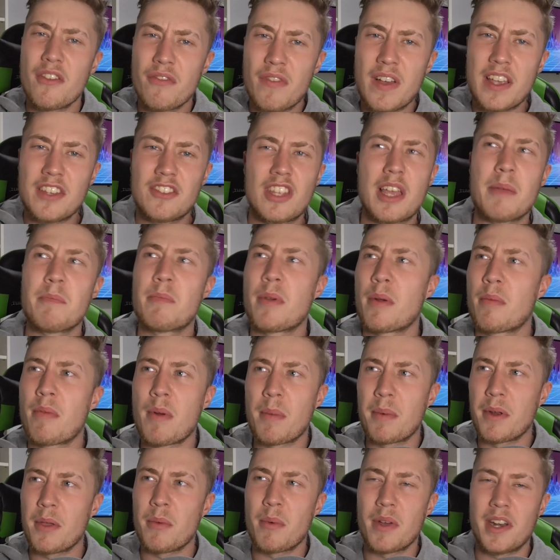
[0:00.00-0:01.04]
FaZe Temperrr
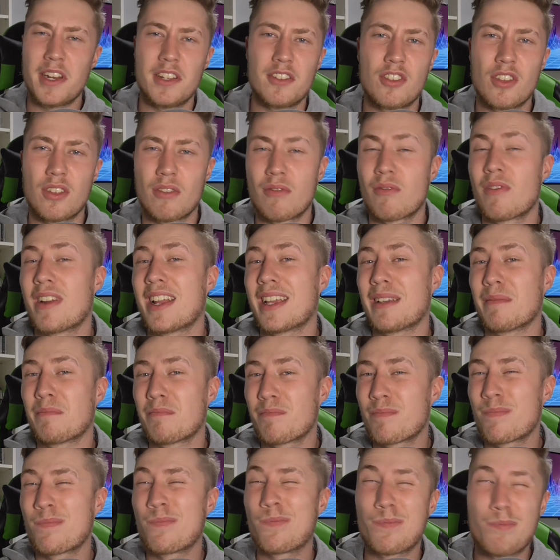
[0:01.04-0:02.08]
probably went into the ring
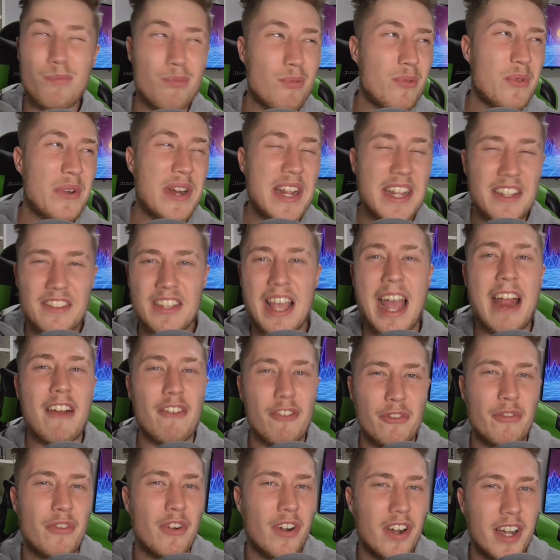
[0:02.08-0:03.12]
pretty
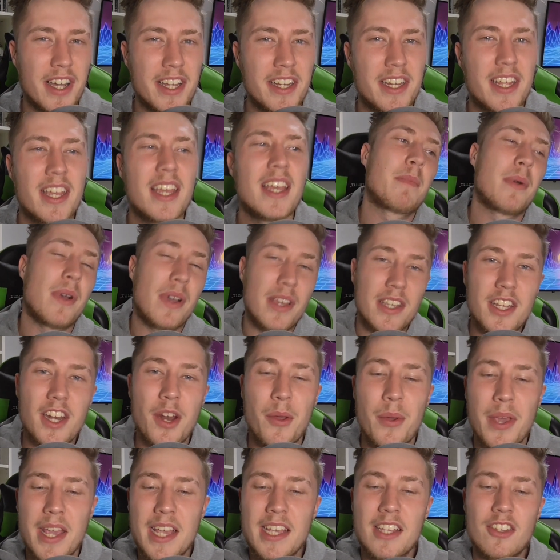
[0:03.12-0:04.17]
terrified but you
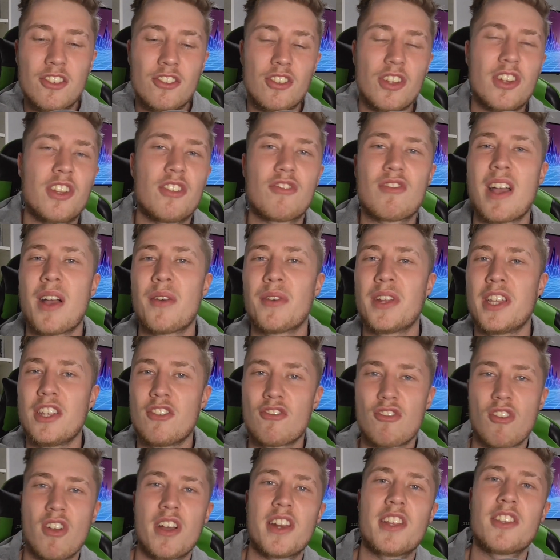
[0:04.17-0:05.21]
know he stood his ground he
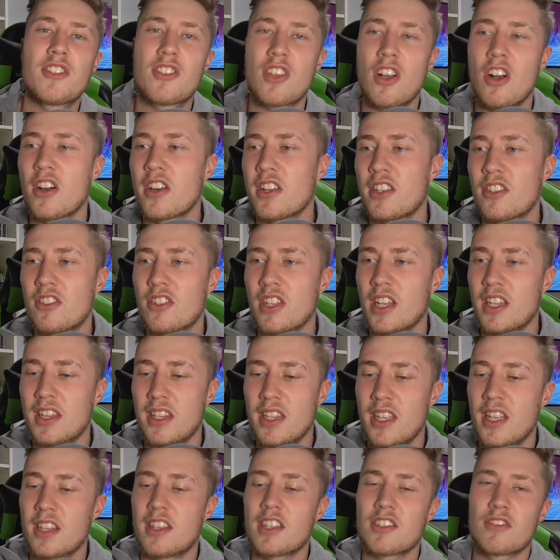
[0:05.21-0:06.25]
tried his hardest
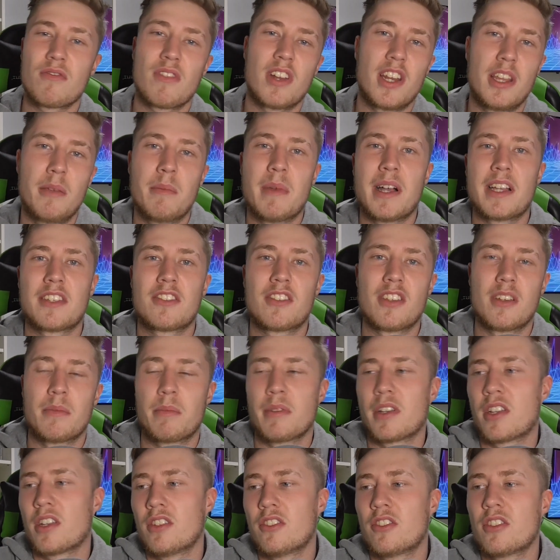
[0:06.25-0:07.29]
and it doesn't really matter
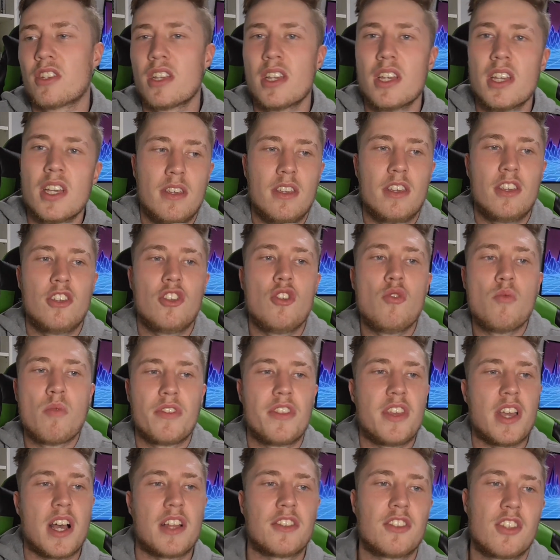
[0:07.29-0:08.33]
because you
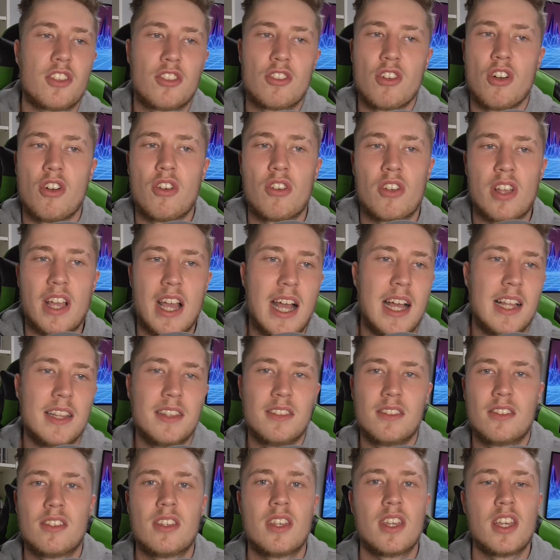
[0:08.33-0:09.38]
were the underdog
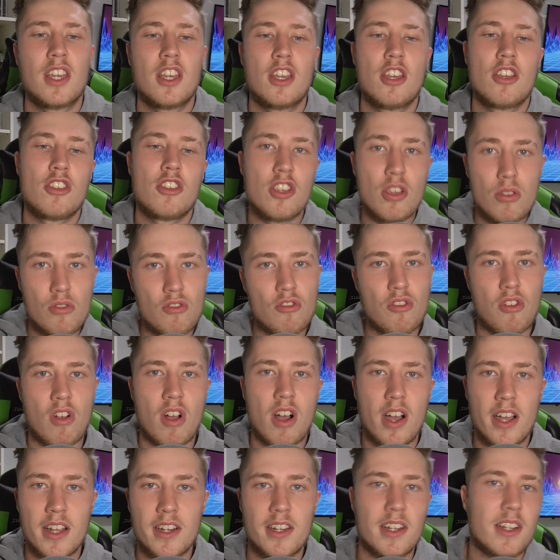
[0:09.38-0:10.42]
and you
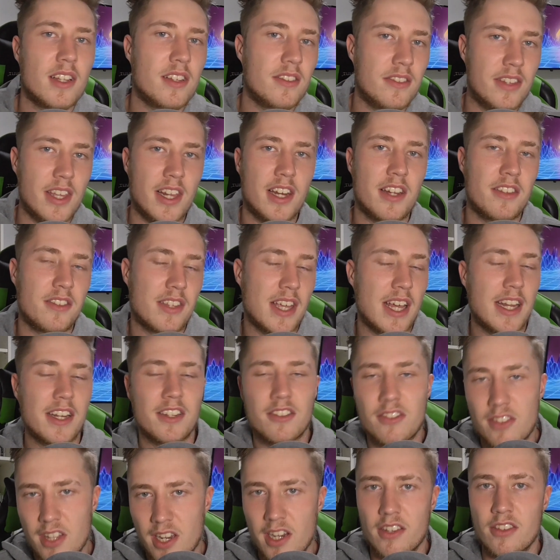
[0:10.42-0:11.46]
tried and Dillon
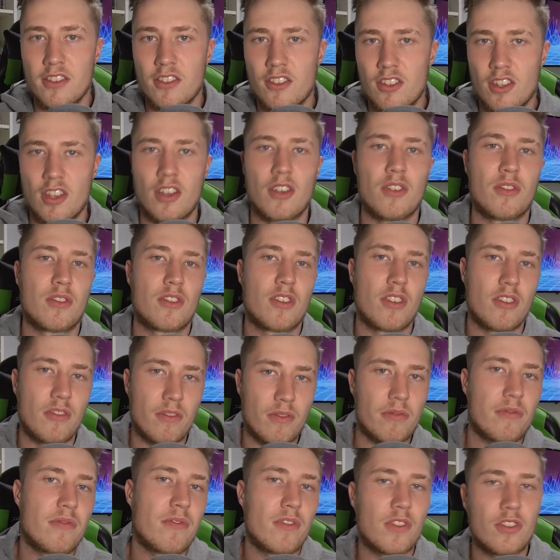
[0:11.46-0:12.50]
Danis didn't. So, con
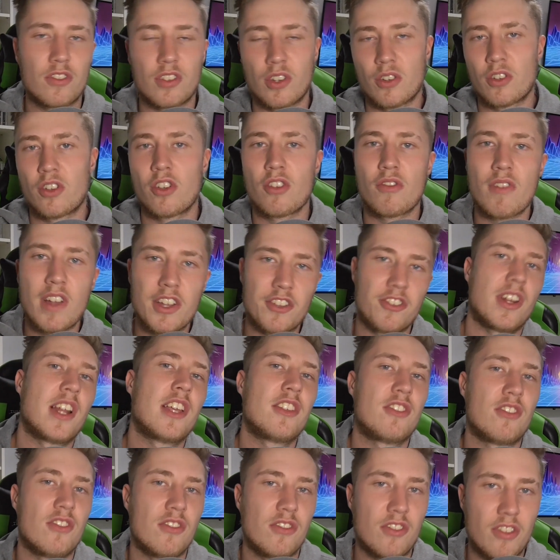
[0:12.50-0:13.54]
so
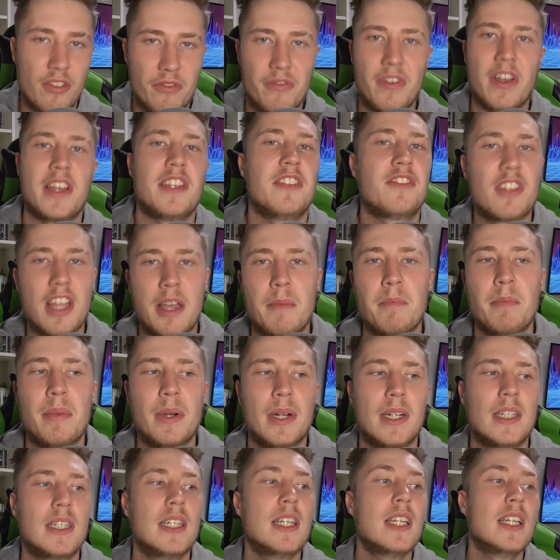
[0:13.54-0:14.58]
congratulations to FaZe
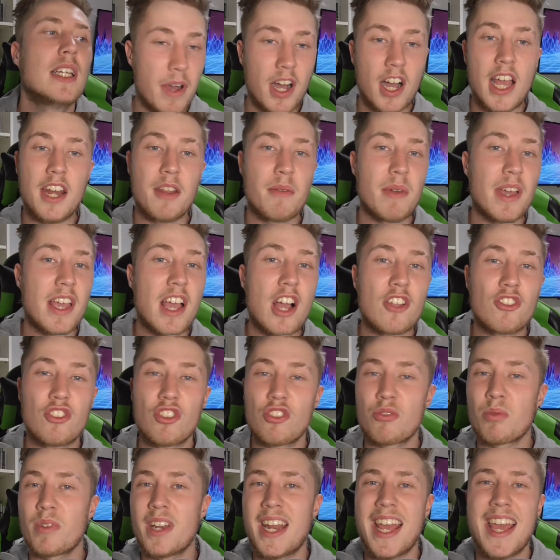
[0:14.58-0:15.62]
Temperrr. But anyway, I
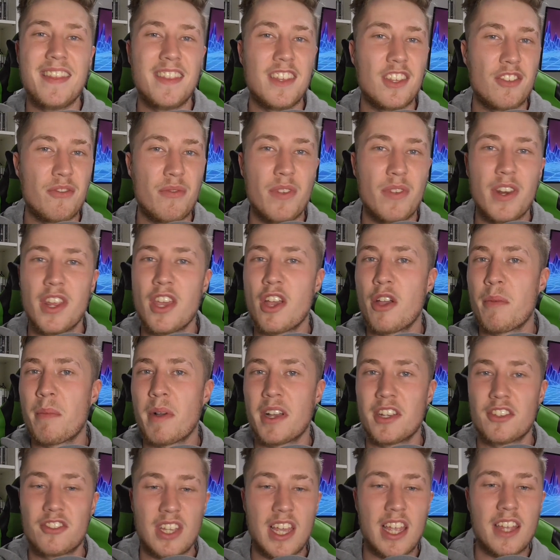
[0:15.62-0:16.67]
just want to end this video
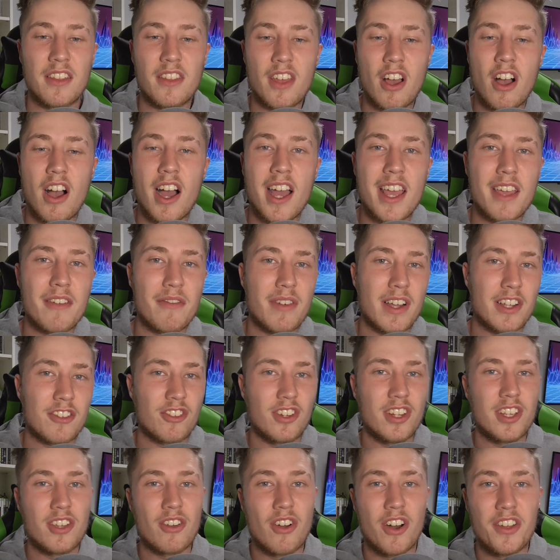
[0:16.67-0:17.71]
by saying that I have
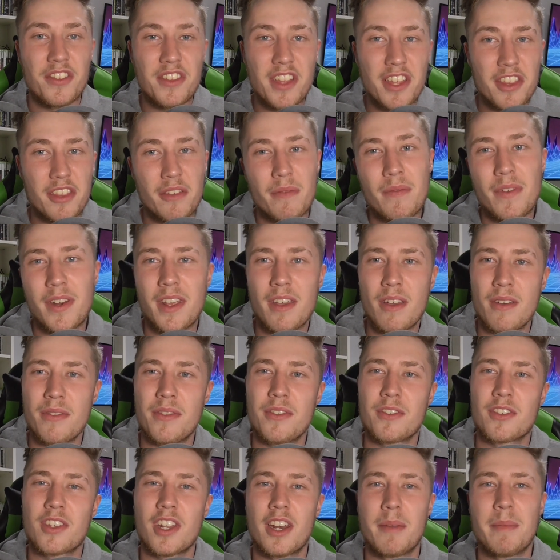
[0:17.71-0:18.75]
actually got another video
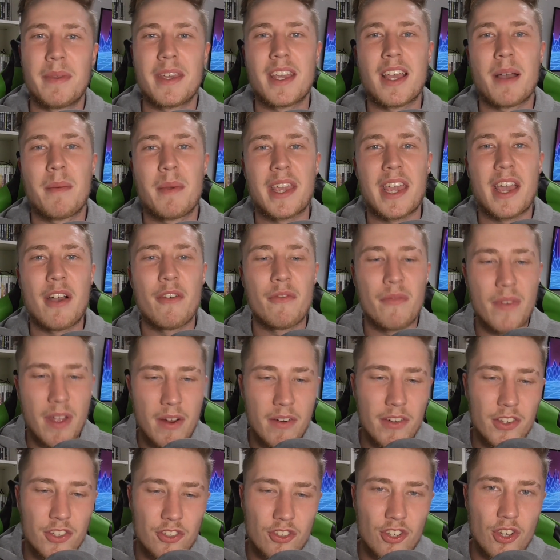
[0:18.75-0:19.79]
that's going to be coming out
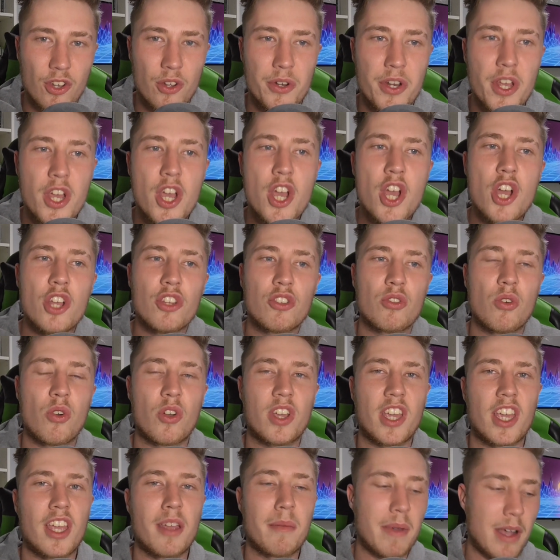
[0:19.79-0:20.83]
very soon,
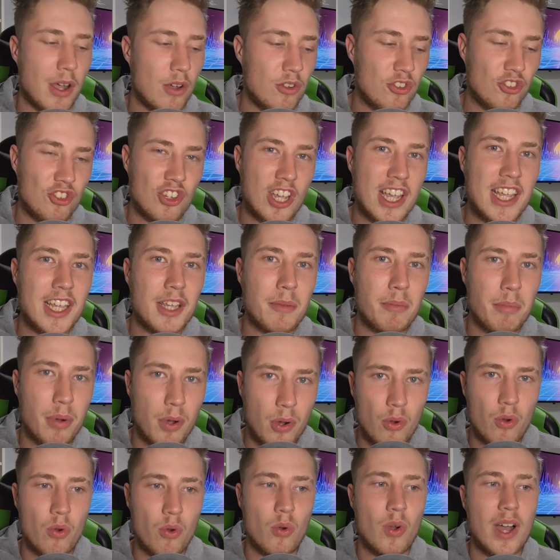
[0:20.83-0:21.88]
talking about Jake
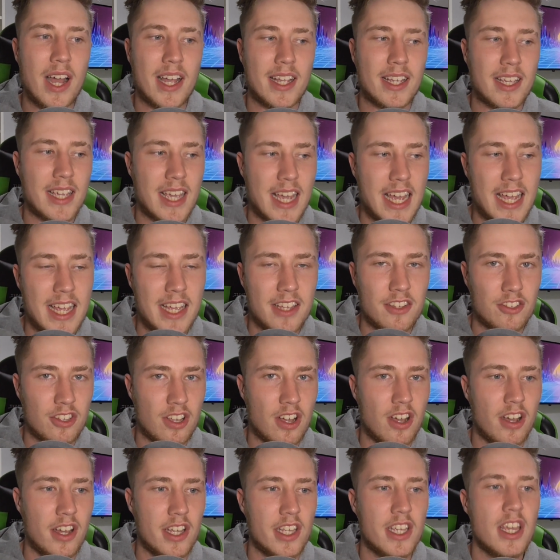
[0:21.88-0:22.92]
Paul and
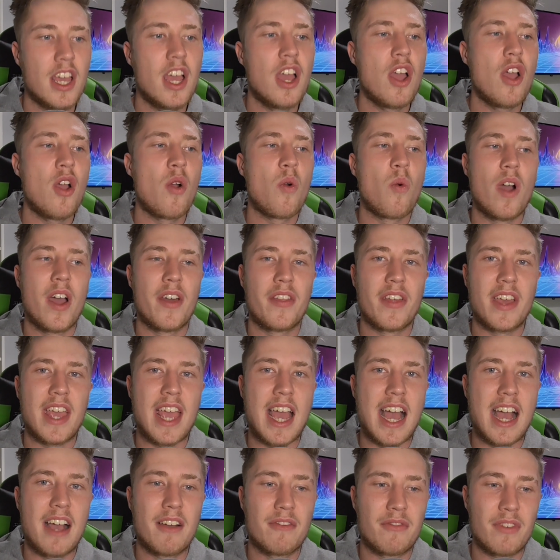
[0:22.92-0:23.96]
KSI, where they
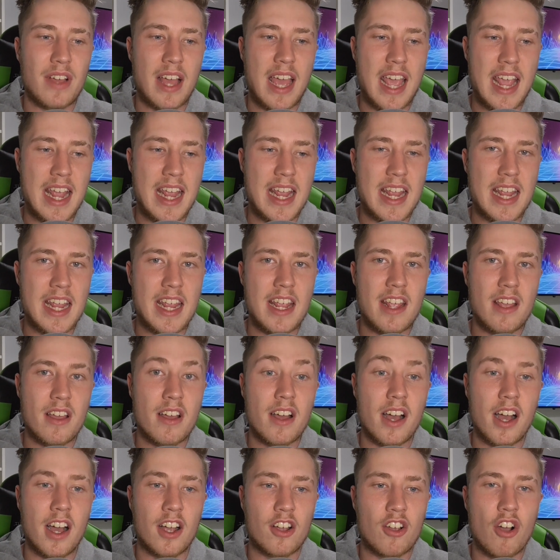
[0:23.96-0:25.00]
have a,
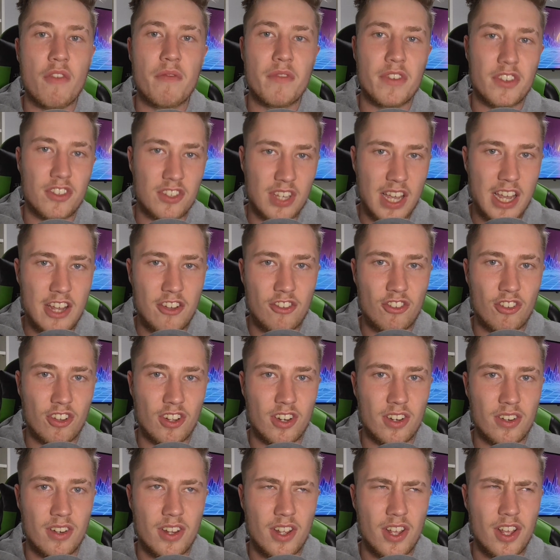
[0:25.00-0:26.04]
a
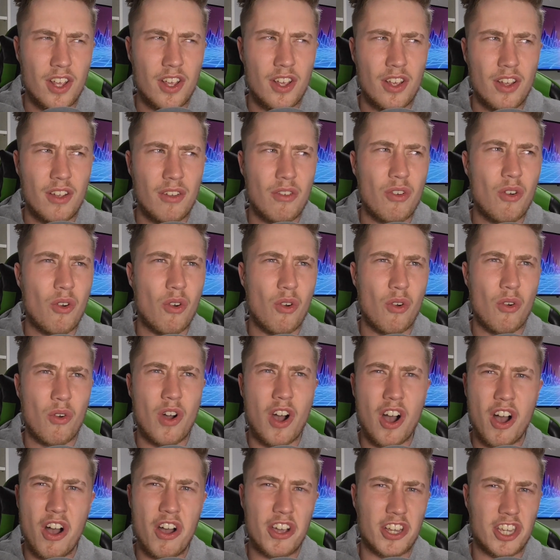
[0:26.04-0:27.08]
conversation
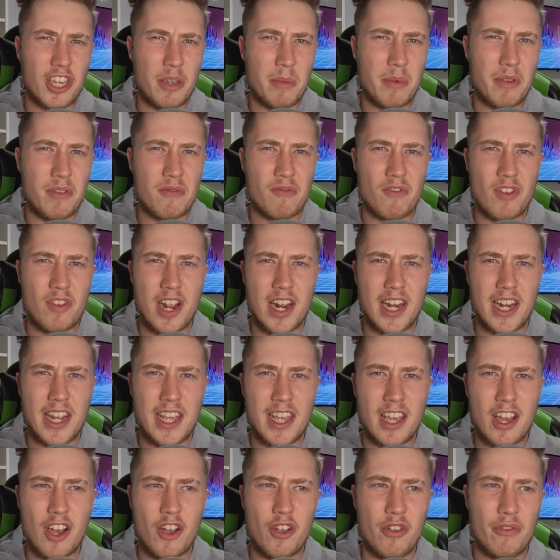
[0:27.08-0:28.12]
or argument
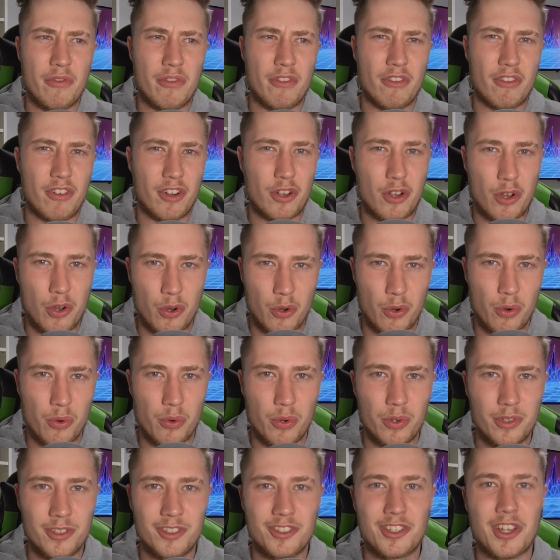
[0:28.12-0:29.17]
really over a call.
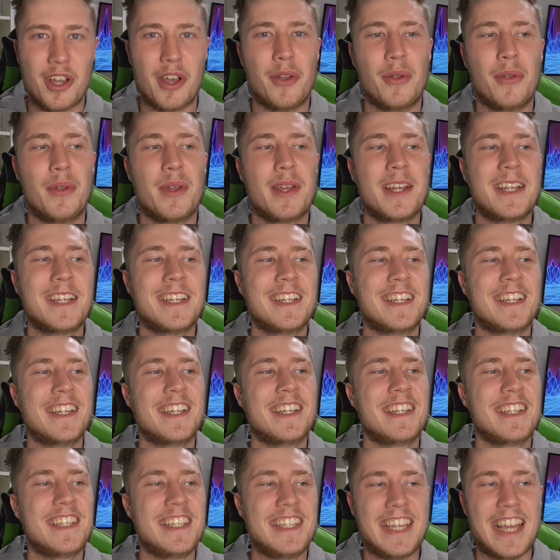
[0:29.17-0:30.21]
So,
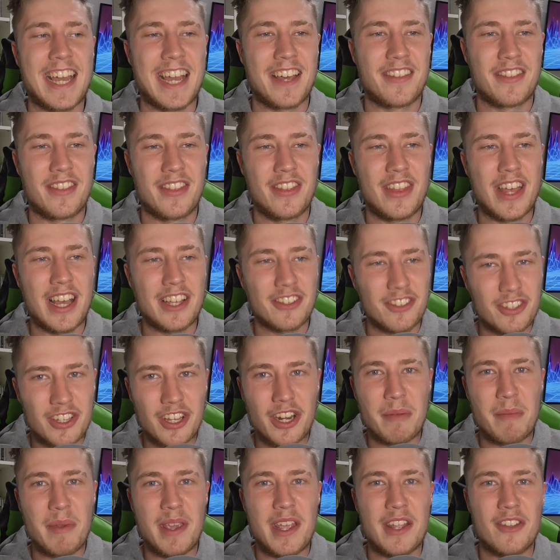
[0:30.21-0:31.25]
yeah, that's
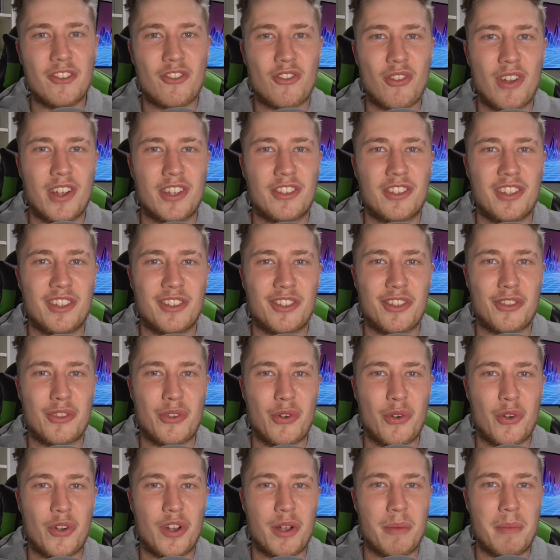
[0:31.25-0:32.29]
going to be interesting to
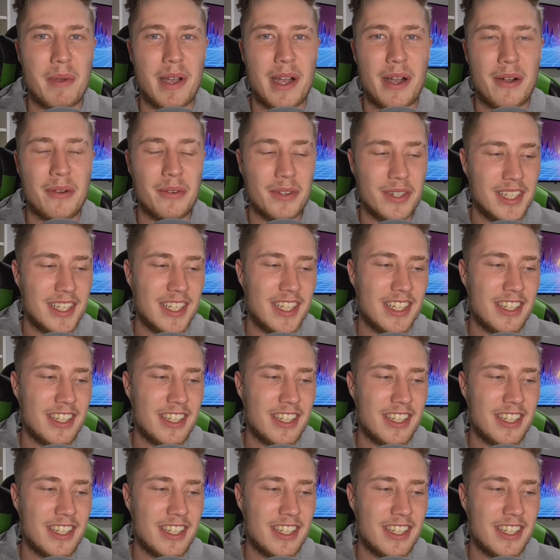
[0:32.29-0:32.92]
talk about.